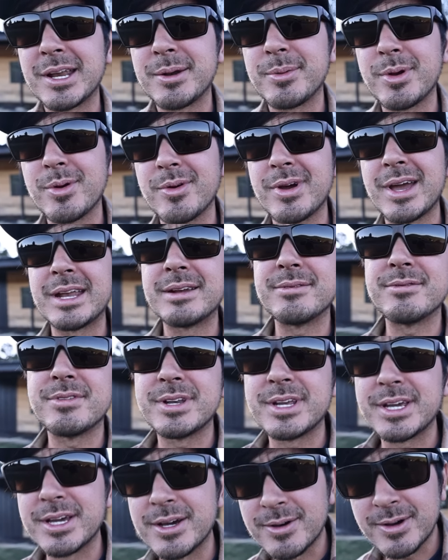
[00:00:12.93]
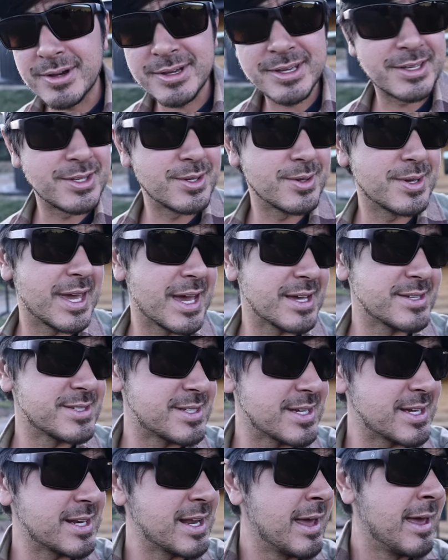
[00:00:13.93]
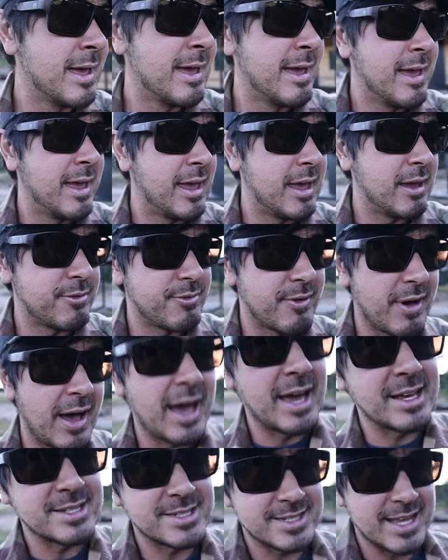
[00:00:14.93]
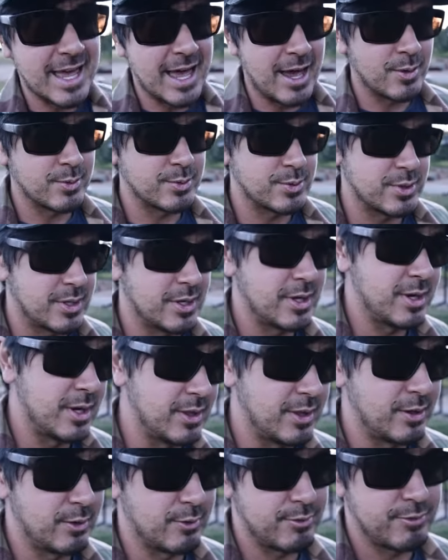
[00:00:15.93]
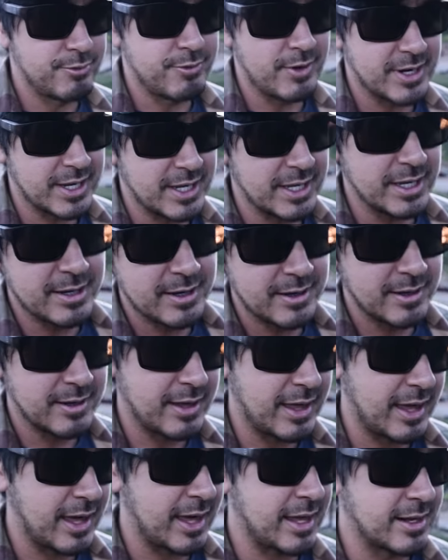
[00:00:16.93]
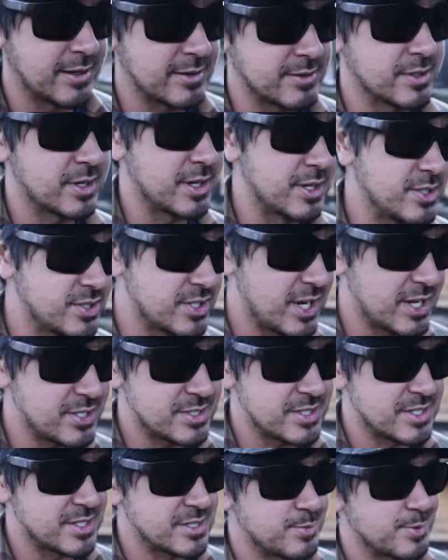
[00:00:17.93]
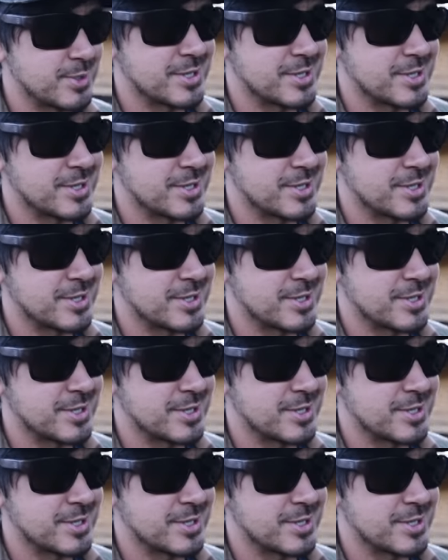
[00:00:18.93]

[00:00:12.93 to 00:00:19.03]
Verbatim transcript: going to be a random video. You guessed it. If I sound a little funny and congested, it's